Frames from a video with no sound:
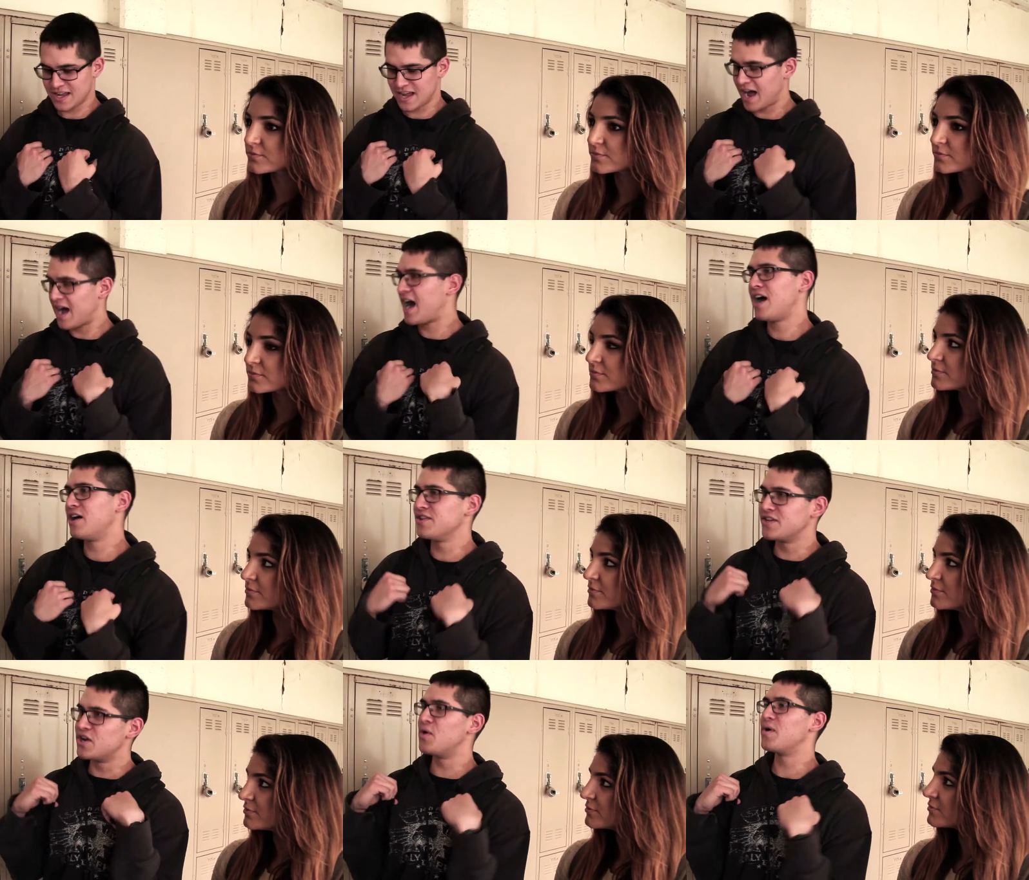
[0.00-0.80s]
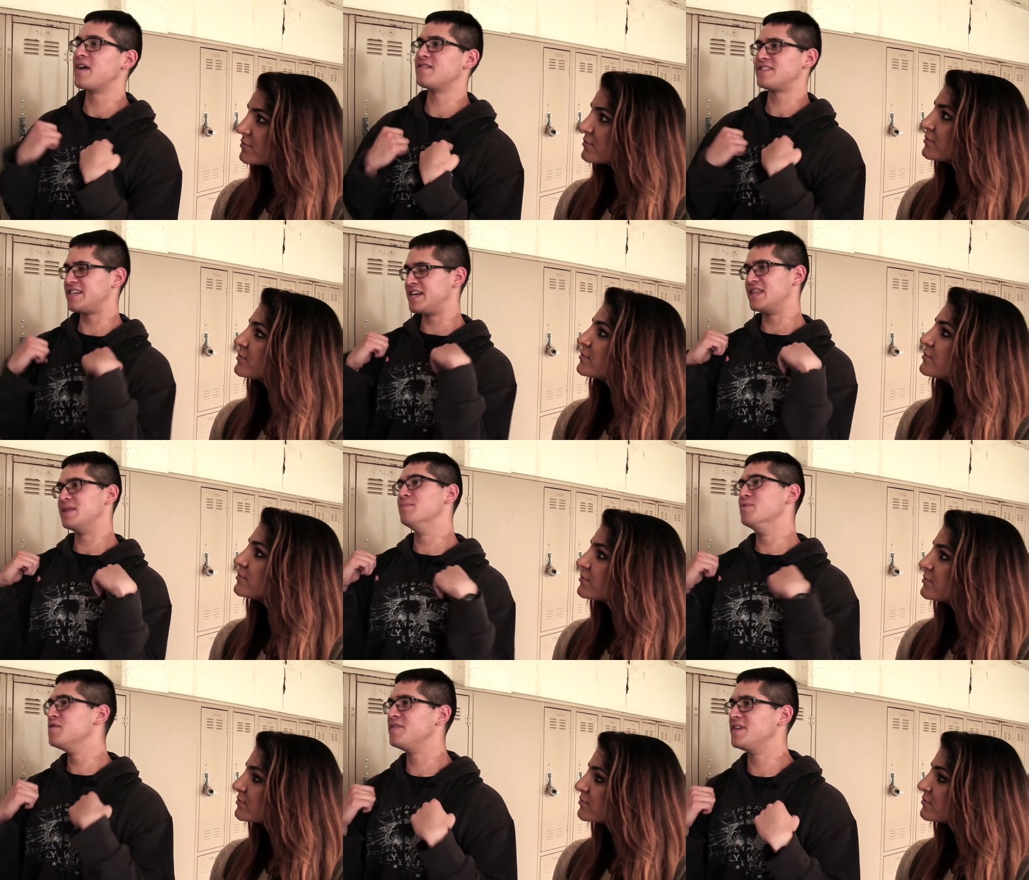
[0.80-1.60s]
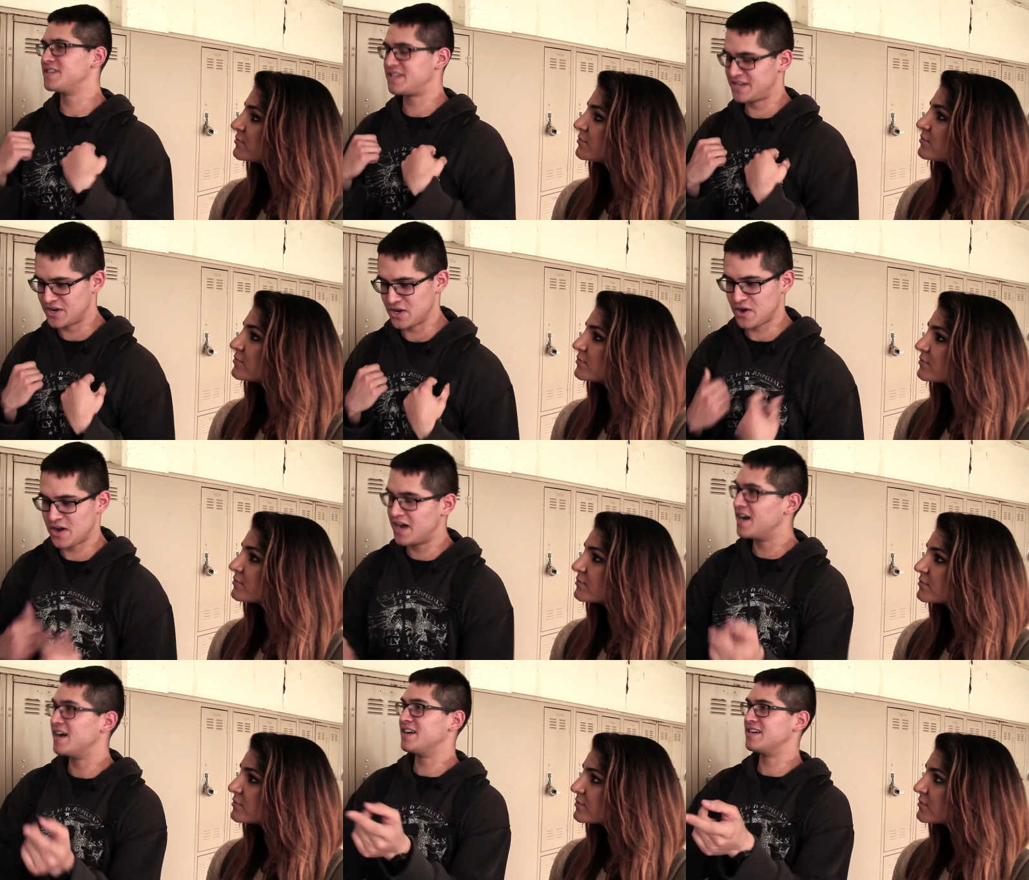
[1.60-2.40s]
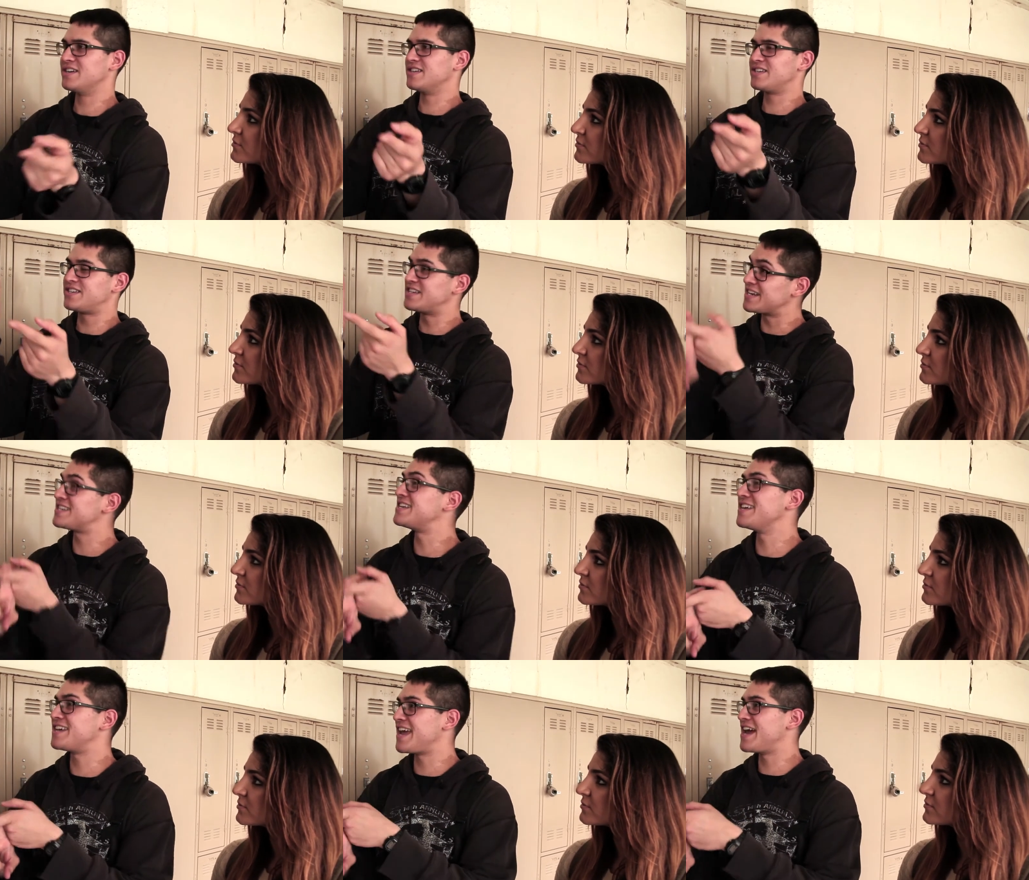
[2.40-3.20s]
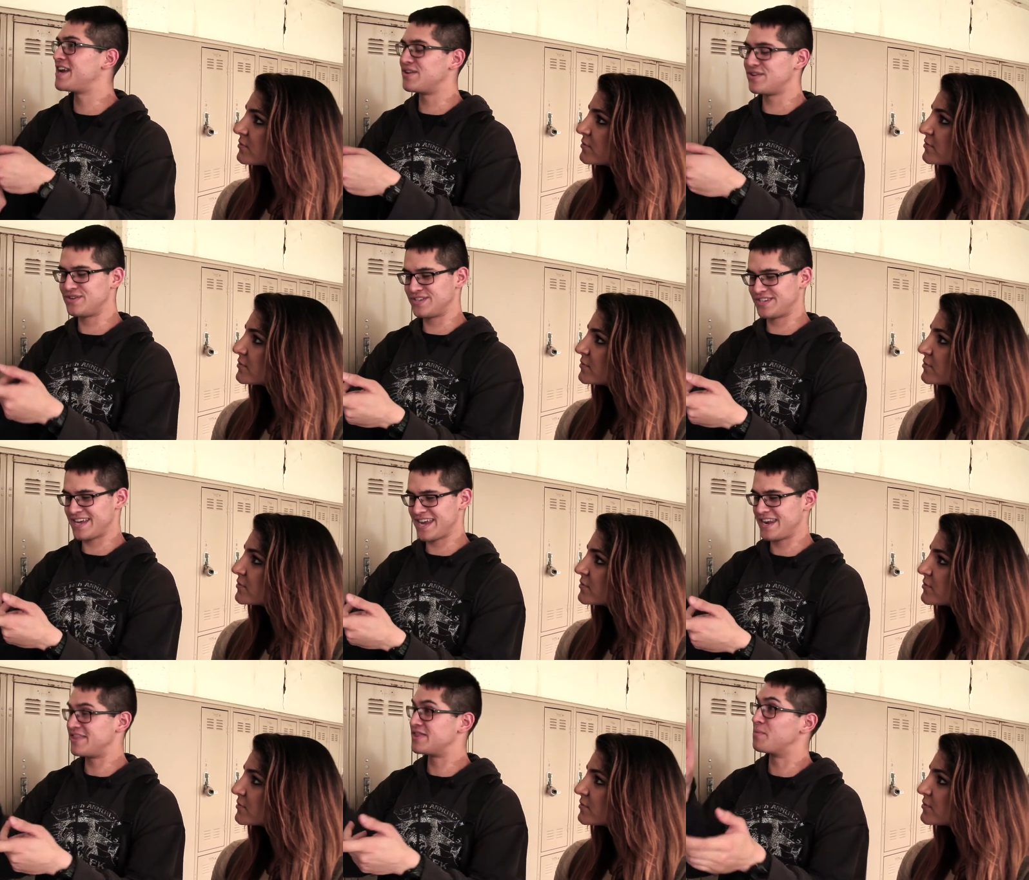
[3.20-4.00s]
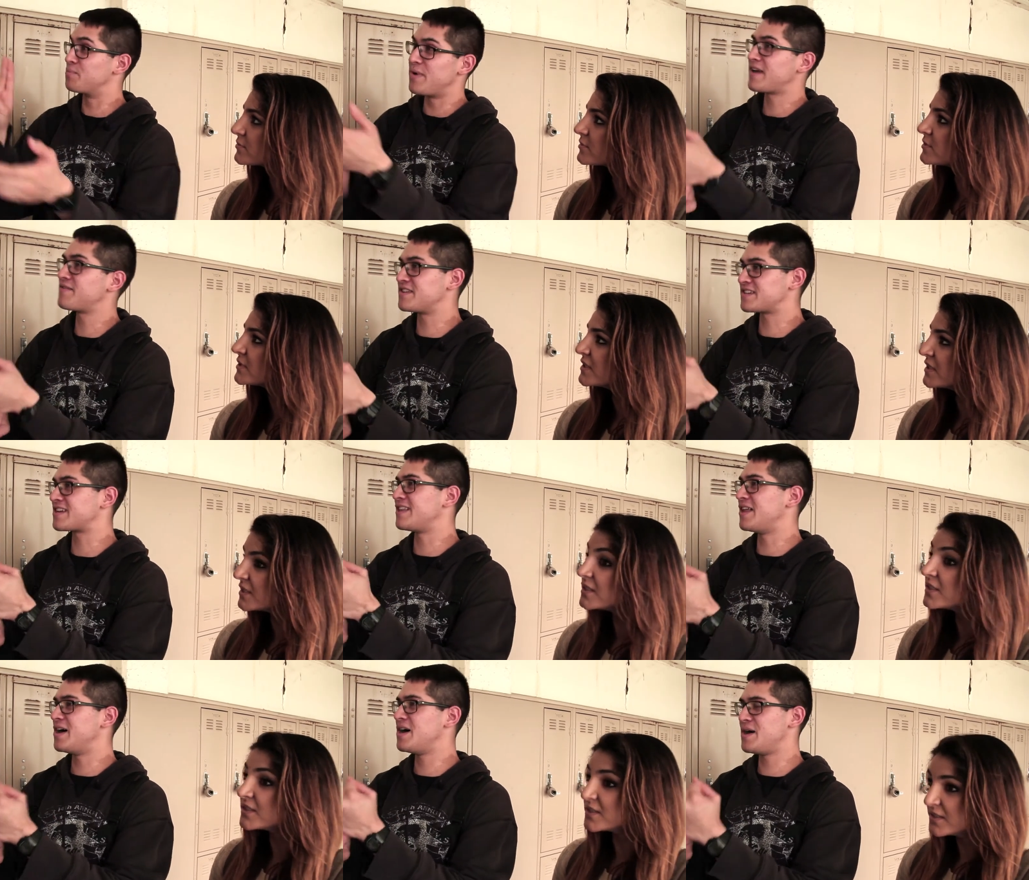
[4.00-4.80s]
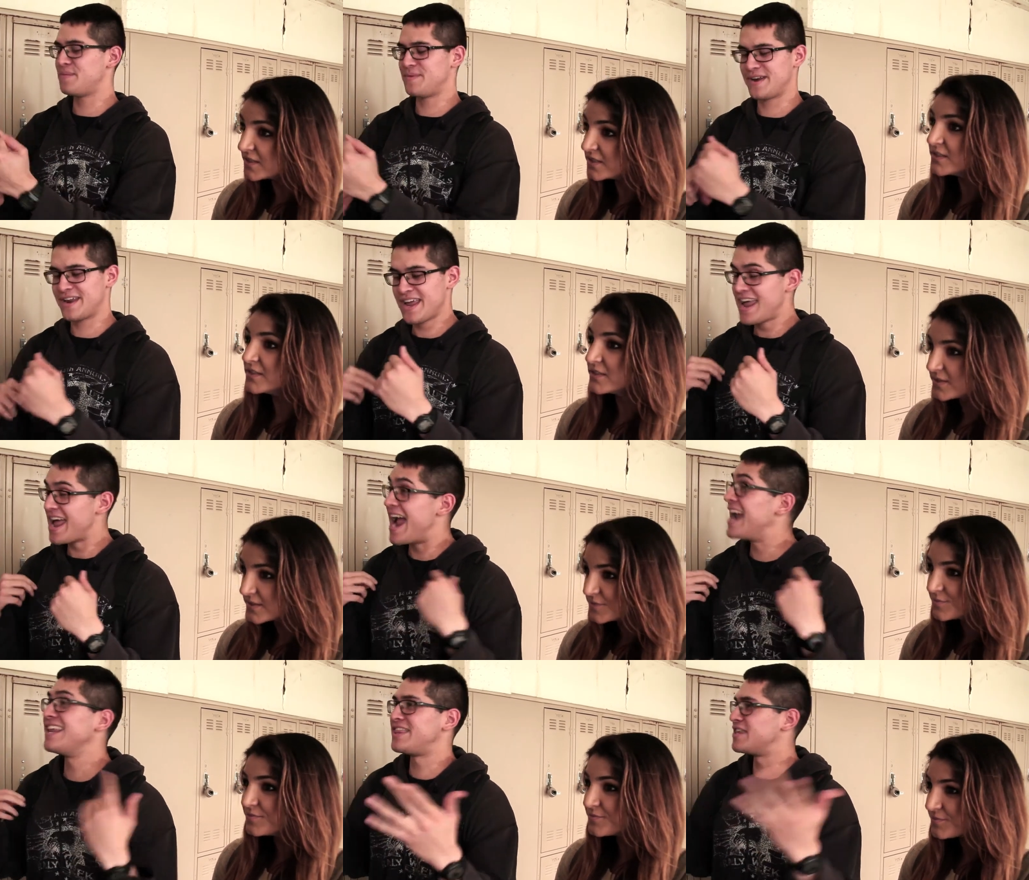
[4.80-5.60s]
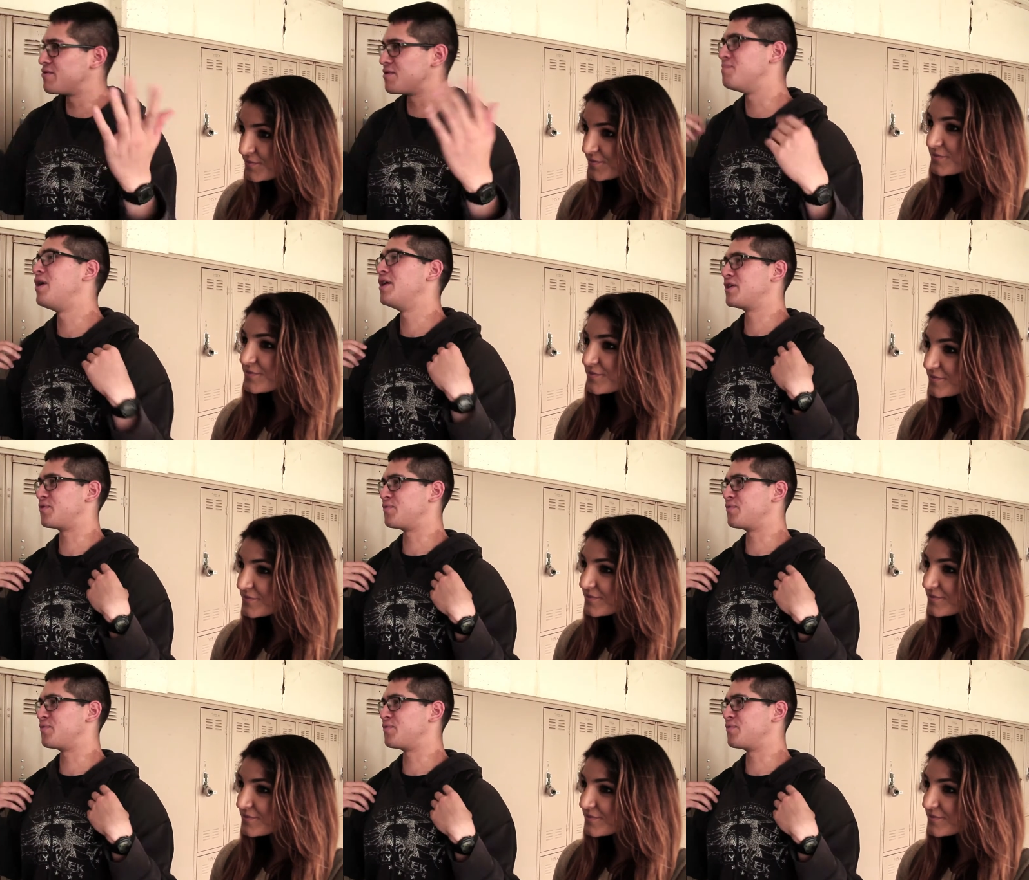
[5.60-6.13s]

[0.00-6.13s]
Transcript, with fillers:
Speaker 1: I only know what I've seen in the movies, you know, 16 Candles and The Breakfast Club and anything with Molly